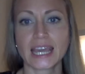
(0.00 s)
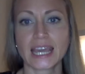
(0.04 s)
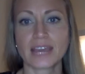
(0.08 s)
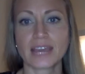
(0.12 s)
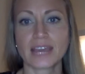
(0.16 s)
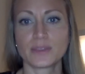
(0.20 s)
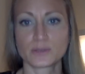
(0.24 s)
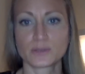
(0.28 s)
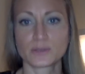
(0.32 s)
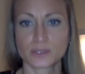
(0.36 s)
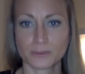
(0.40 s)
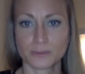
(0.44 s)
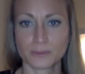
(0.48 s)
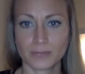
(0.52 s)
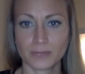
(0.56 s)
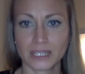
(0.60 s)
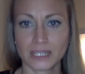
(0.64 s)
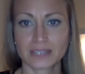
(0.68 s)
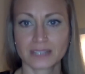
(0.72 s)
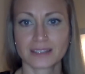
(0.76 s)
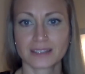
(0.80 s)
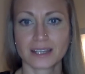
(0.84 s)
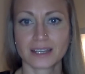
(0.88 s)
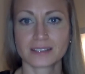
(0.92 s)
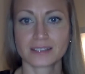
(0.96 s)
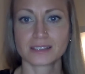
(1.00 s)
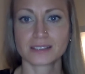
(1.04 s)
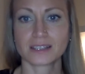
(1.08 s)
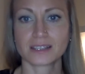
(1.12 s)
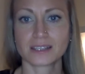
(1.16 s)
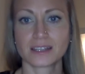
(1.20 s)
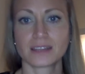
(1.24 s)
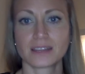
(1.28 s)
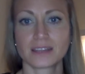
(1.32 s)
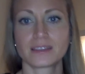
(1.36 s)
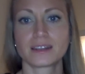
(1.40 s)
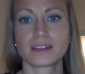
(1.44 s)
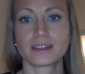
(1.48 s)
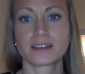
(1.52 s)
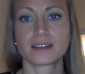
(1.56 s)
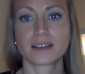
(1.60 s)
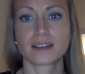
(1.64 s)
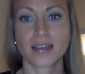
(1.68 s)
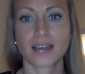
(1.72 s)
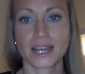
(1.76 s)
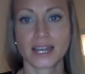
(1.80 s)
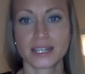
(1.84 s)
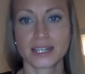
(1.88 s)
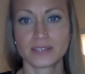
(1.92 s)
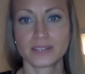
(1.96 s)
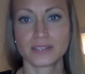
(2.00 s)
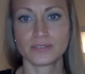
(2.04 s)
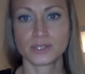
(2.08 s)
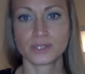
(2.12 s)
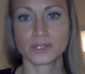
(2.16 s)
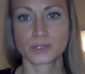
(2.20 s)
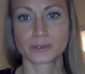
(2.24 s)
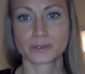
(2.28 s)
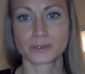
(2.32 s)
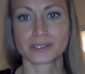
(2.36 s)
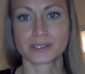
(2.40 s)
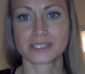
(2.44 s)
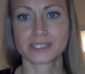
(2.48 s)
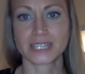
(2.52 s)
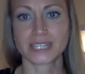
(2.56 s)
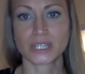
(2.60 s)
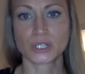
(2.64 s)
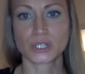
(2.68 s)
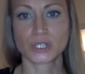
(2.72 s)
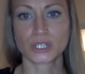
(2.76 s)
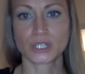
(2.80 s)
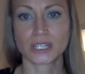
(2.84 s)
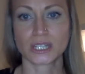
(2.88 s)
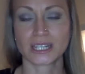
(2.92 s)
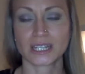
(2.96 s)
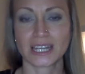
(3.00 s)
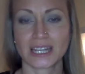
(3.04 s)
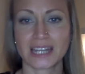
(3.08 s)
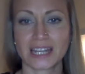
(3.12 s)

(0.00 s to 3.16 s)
And there's a mini lesson and then a guided visualization,